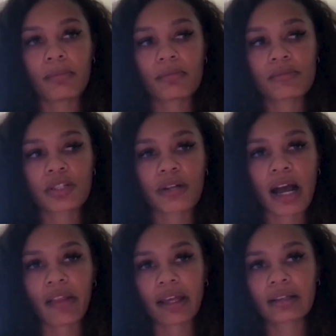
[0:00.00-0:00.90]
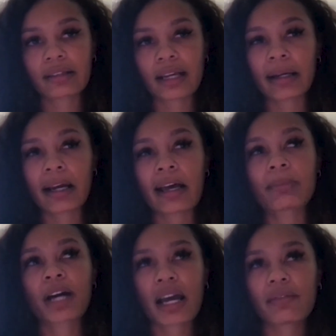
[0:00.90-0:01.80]
So now like
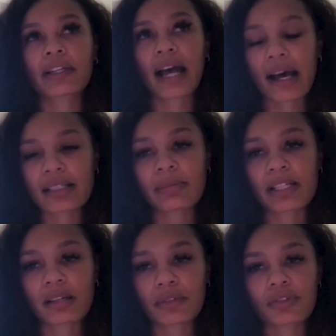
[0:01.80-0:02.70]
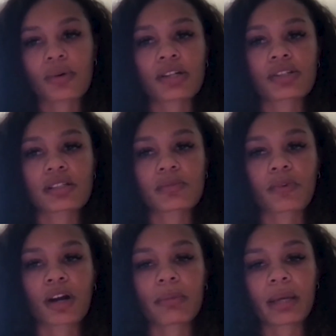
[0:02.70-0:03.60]
I'm kind of like asking myself those questions
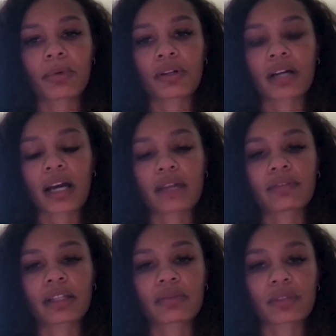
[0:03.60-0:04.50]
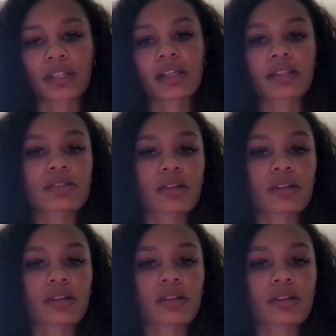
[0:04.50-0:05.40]
more. I'm able to kind of like really like slow
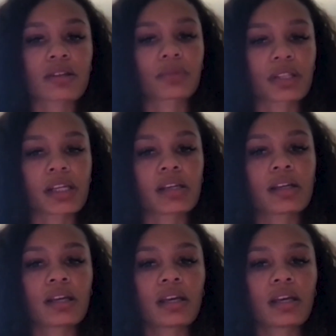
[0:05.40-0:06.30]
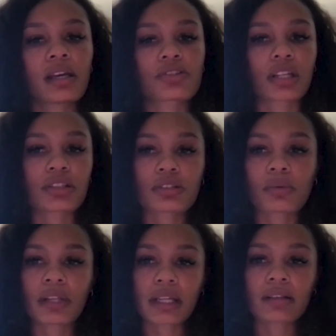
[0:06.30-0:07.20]
down and really just like do
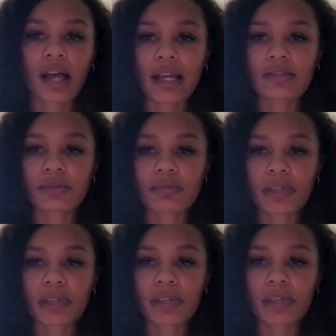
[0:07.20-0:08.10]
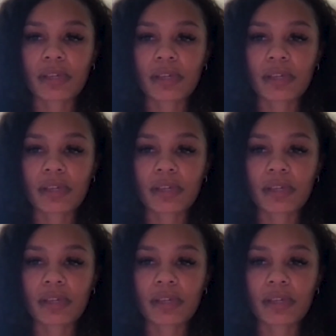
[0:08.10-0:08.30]
what like aligns with me.